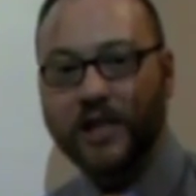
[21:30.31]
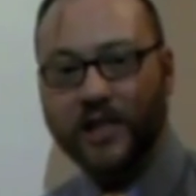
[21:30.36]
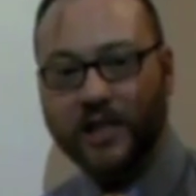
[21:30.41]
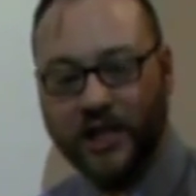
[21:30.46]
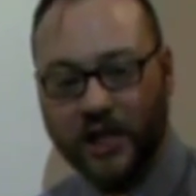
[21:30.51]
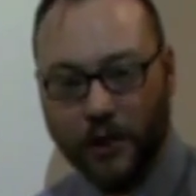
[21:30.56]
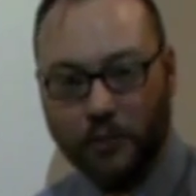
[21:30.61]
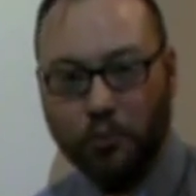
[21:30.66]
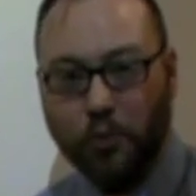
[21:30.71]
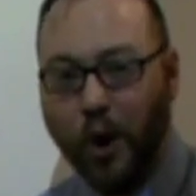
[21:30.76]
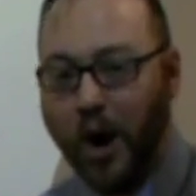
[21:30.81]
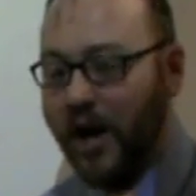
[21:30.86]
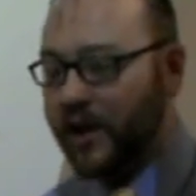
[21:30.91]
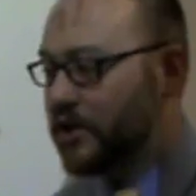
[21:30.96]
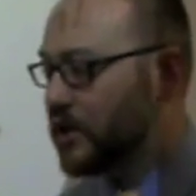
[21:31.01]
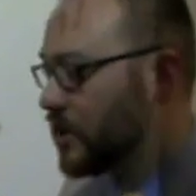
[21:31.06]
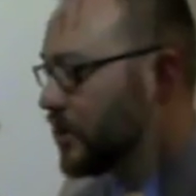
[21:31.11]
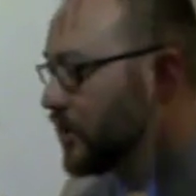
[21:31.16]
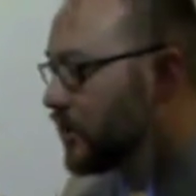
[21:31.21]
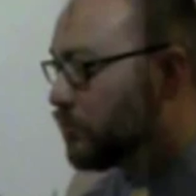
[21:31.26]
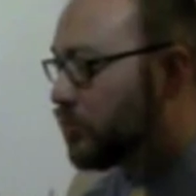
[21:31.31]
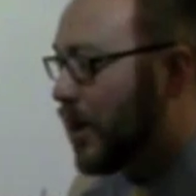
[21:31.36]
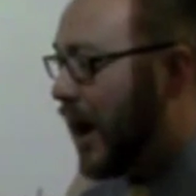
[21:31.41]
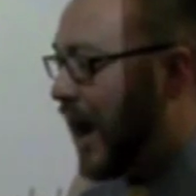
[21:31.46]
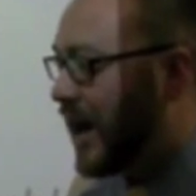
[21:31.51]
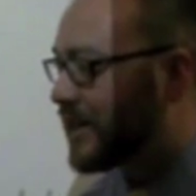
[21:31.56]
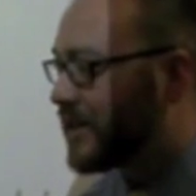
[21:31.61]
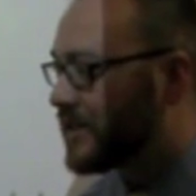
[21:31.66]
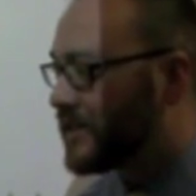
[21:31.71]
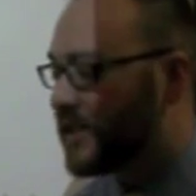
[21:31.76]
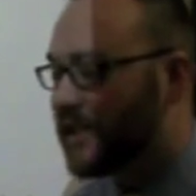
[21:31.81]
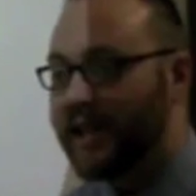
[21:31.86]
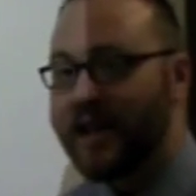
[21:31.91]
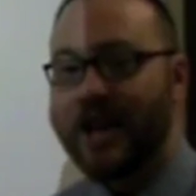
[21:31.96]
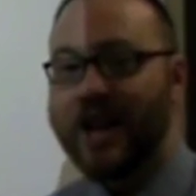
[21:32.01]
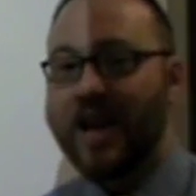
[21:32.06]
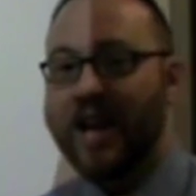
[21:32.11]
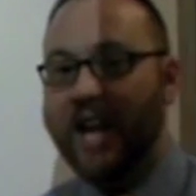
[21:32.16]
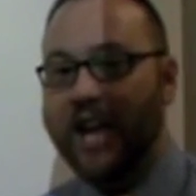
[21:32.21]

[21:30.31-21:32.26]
Keep watching, practicing.